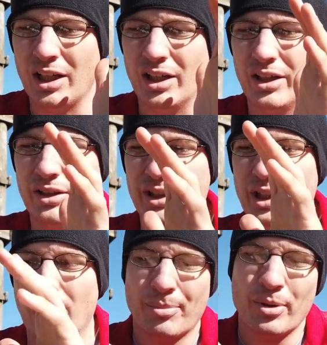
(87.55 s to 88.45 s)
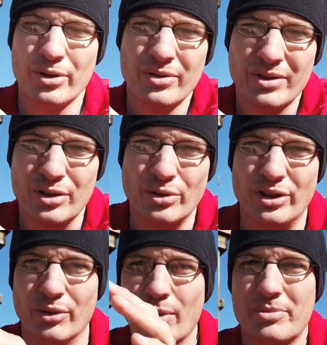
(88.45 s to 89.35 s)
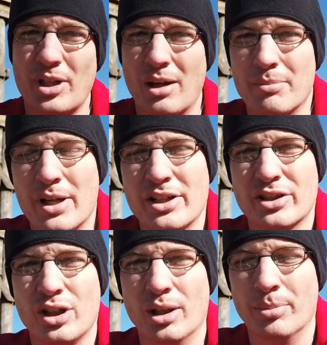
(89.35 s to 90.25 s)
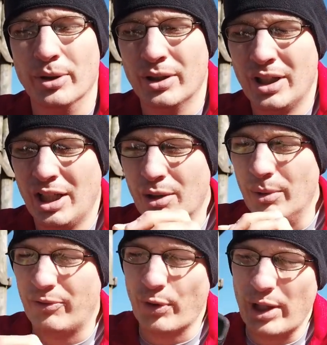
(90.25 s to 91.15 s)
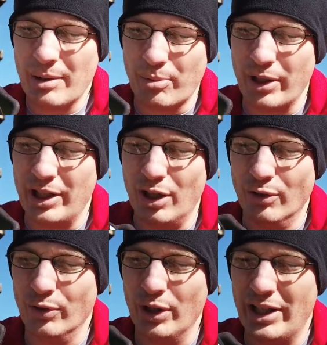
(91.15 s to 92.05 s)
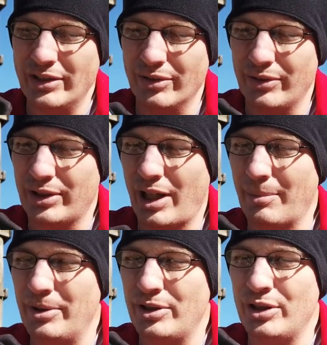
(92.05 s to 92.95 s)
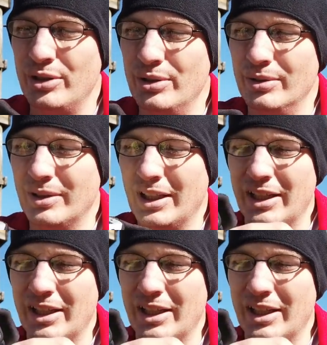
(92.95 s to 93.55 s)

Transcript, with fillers: The upper uses a ripstop mesh upper with 3D printed overlays over the top of the shoe.